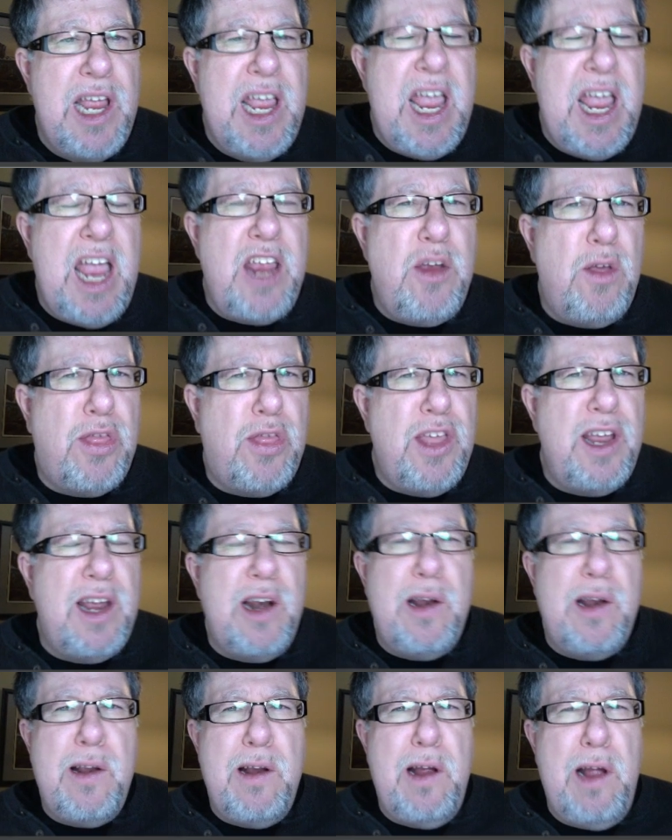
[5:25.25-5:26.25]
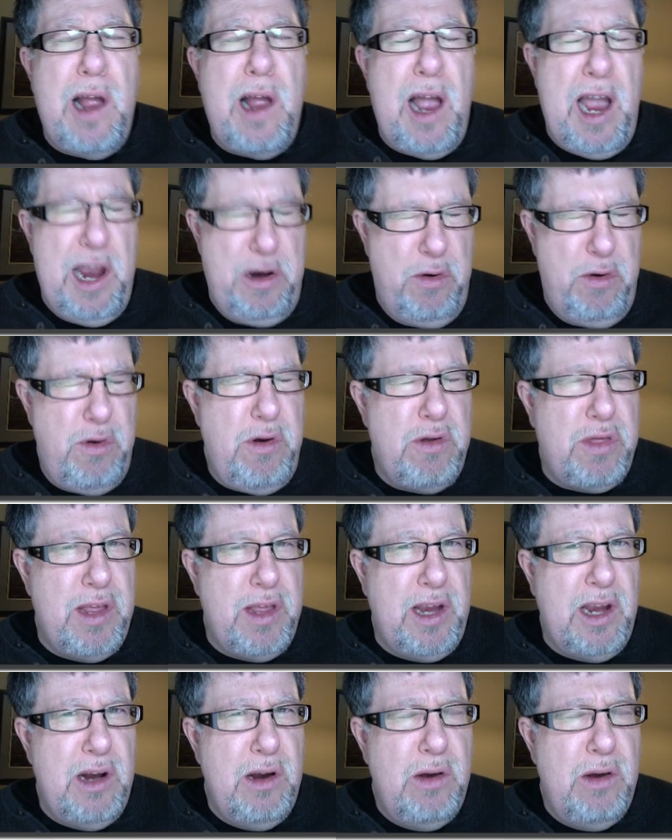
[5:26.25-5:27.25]
And you're thinking, I know you're
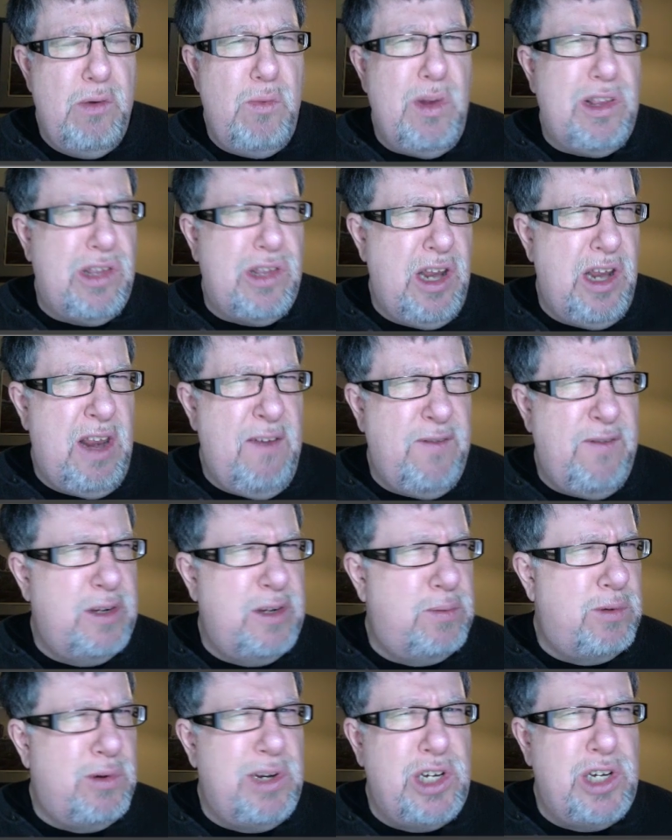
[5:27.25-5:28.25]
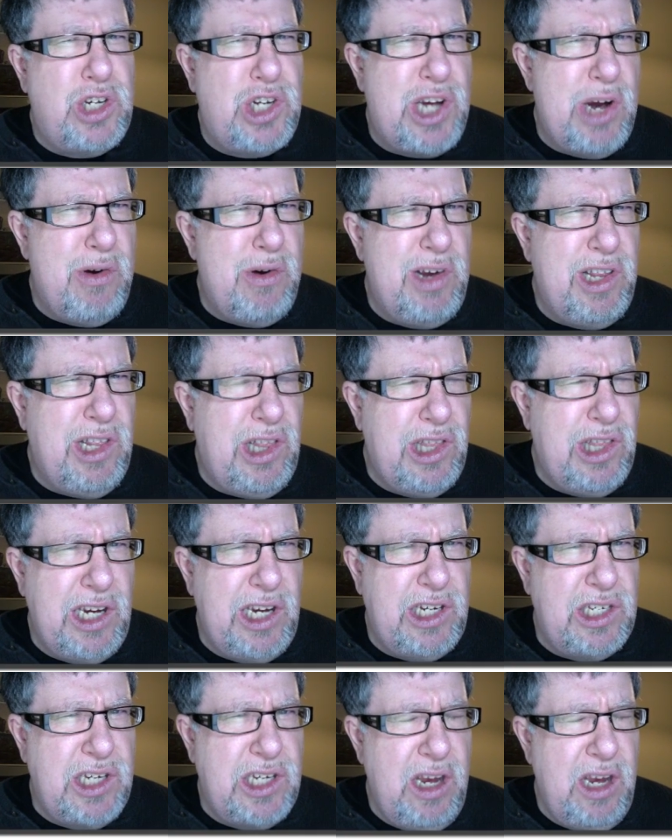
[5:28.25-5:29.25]
thinking, what's the difference between sharing the link,
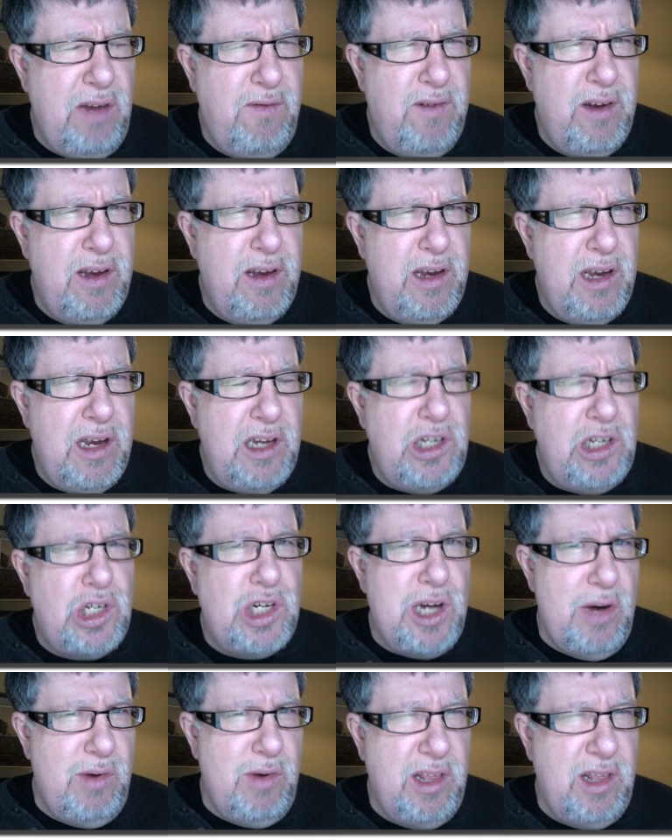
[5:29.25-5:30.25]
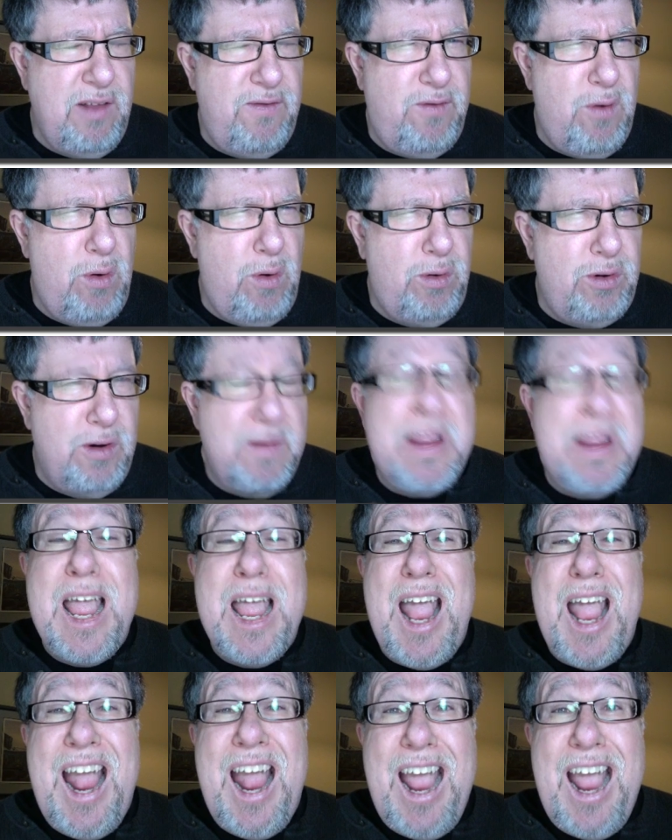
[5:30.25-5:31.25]
Steve, and sharing the folder?
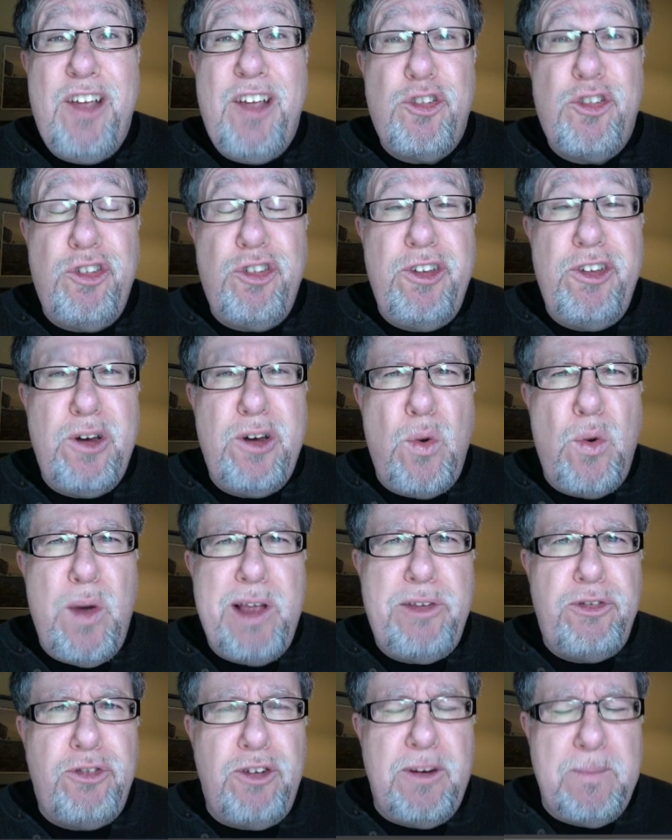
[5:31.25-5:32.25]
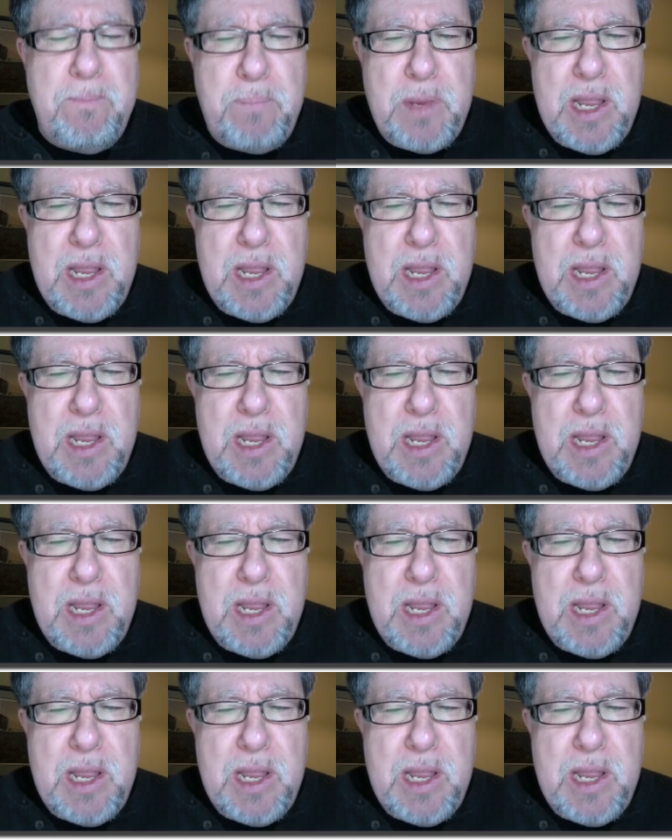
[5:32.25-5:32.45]
Excellent question.